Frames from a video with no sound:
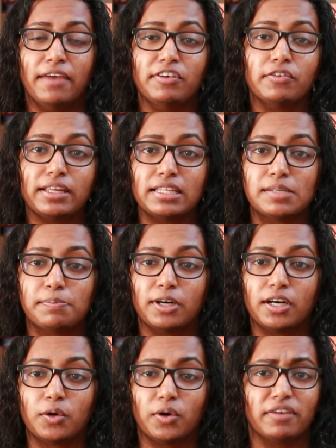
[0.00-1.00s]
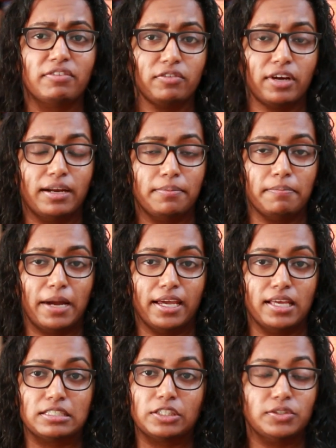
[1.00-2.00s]
If you read this book or if you read
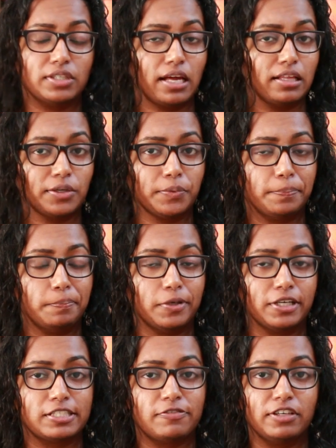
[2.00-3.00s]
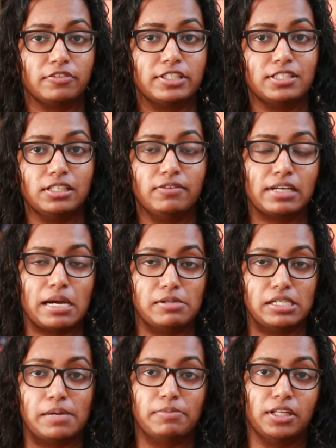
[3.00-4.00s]
Maya Angelou's other books, feel free to leave a comment
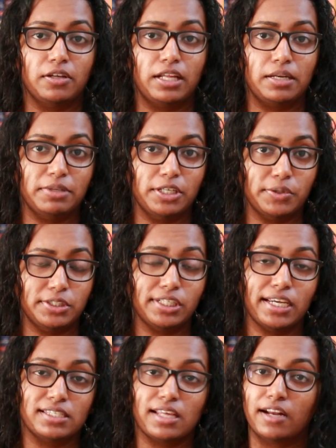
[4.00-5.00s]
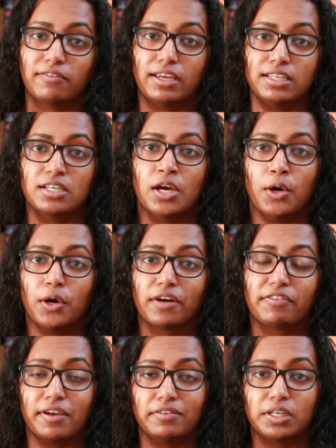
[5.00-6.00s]
down below letting me know what you guys thought of it. Or
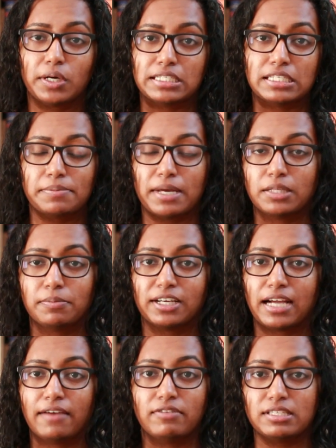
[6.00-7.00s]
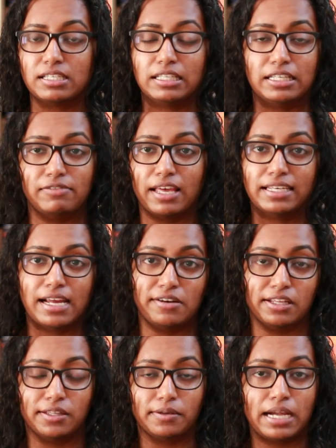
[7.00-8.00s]
if you have any questions about the book, obviously obviously leave that down
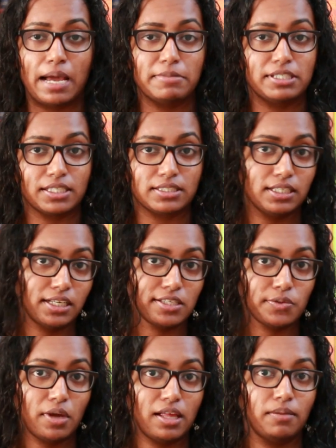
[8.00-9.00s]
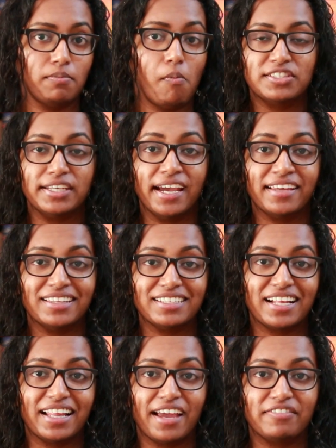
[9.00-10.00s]
in the comment section as well. So yeah, that's
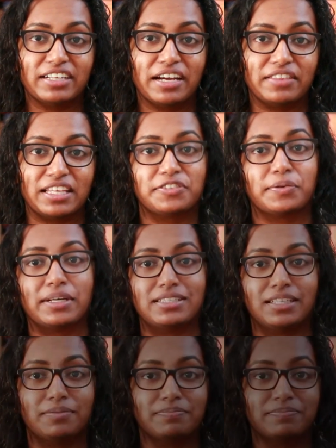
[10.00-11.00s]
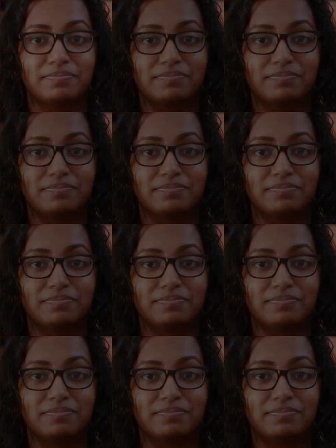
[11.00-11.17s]
all I have for now. Thanks for watching.